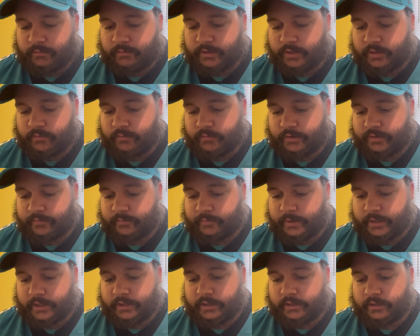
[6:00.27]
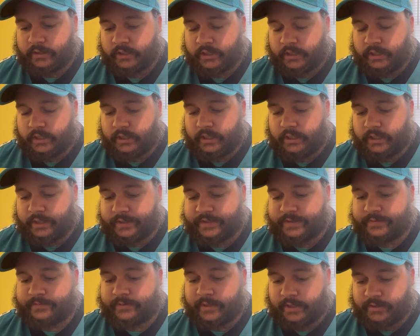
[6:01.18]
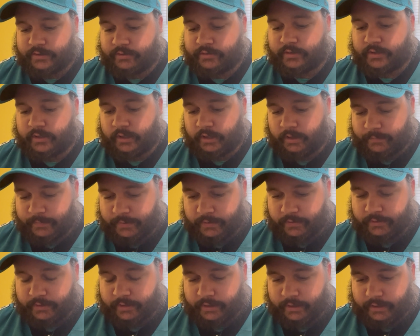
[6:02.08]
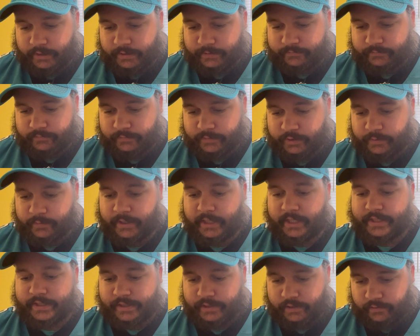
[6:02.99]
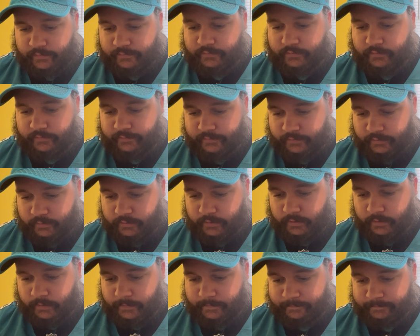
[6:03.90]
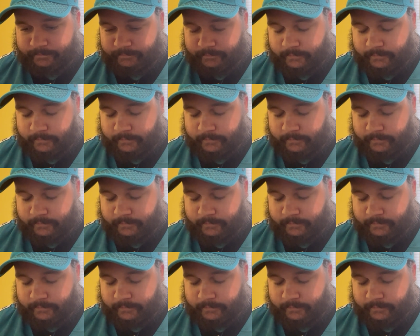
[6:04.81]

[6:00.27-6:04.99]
really would have been a substantial to call a penalty on. So we had a several field goal.